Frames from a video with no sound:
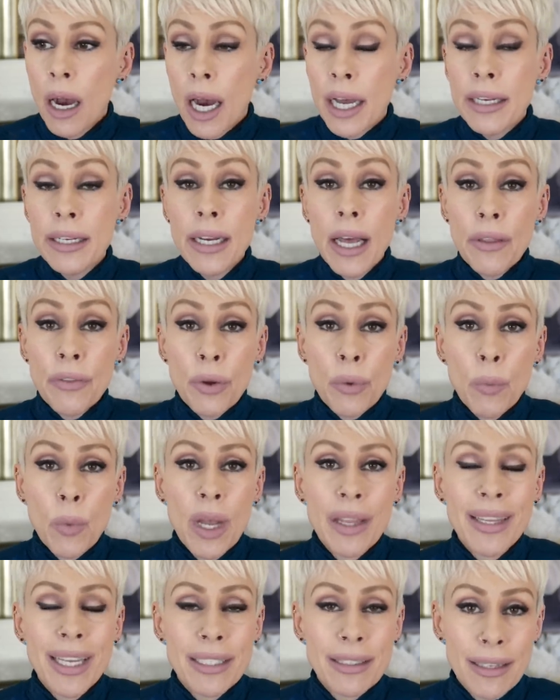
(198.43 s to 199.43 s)
Another
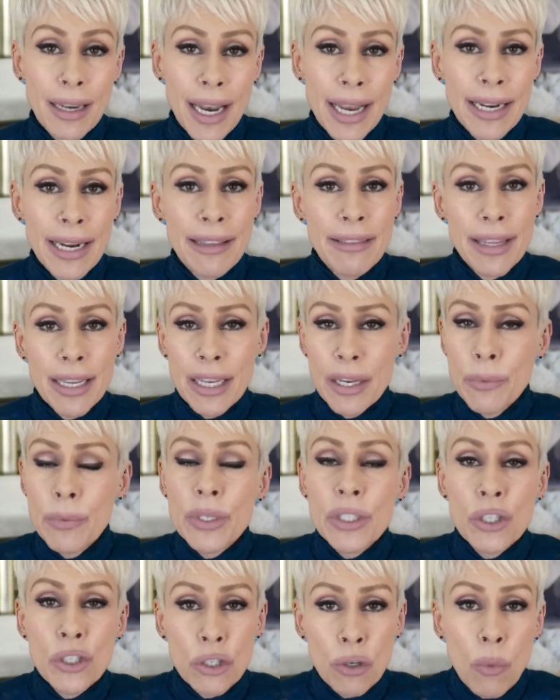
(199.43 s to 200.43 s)
one that died, I think he
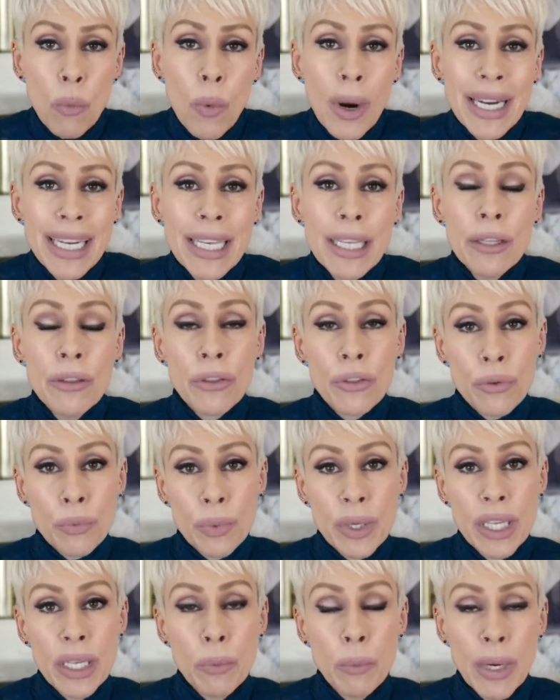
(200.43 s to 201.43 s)
was
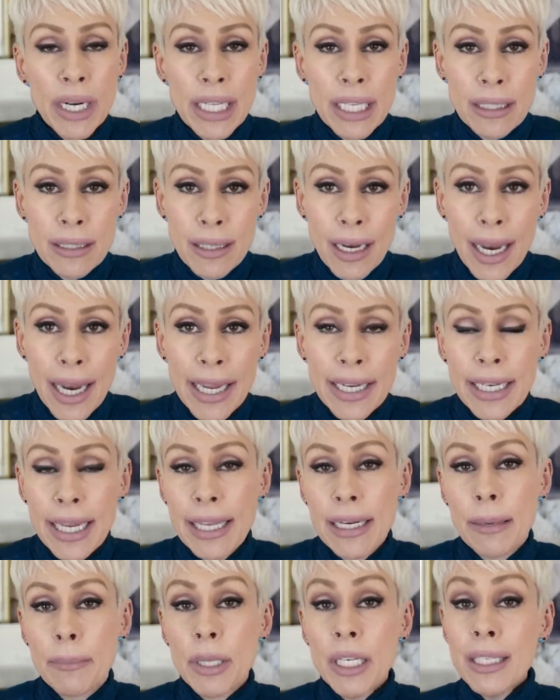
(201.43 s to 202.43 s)
23 when he died.
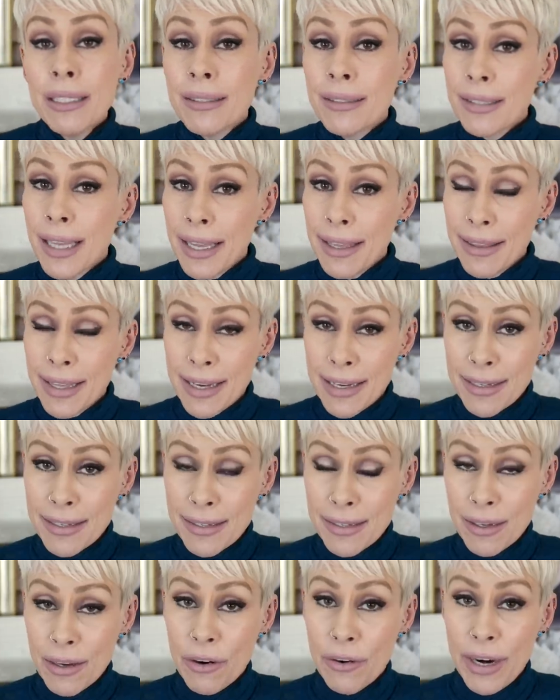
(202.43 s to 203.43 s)
And I'm gonna say
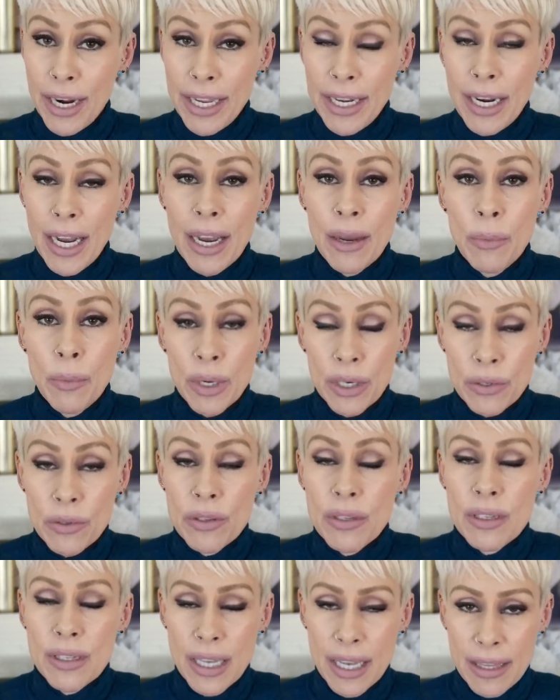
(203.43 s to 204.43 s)
this, all right? I
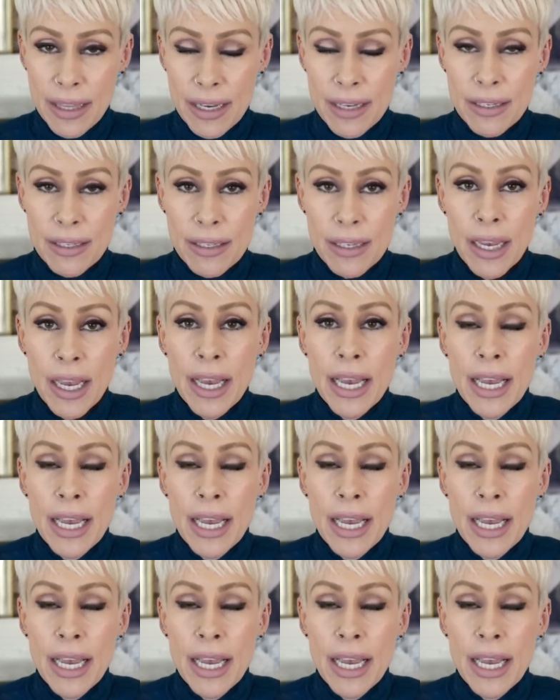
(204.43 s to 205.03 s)
will say this.